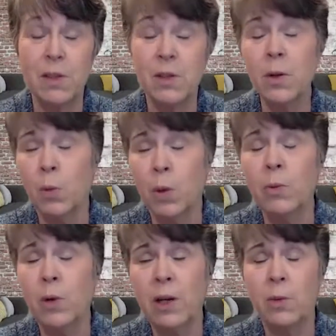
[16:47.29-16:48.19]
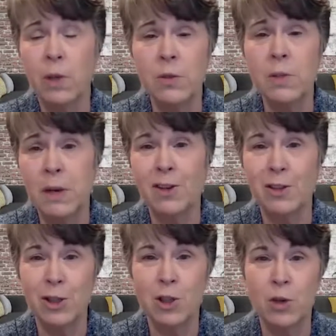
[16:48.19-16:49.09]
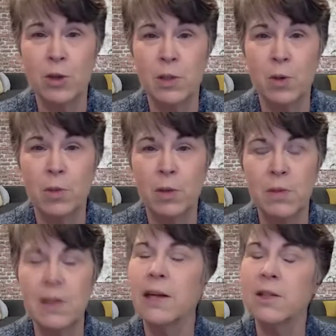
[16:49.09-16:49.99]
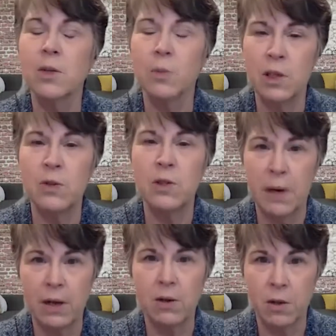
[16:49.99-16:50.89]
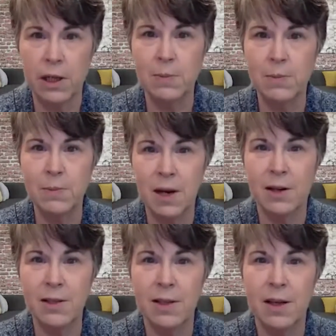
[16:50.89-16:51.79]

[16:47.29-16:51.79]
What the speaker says: there's only one way to reduce medical insurance premiums, and that's to reduce medical claims costs.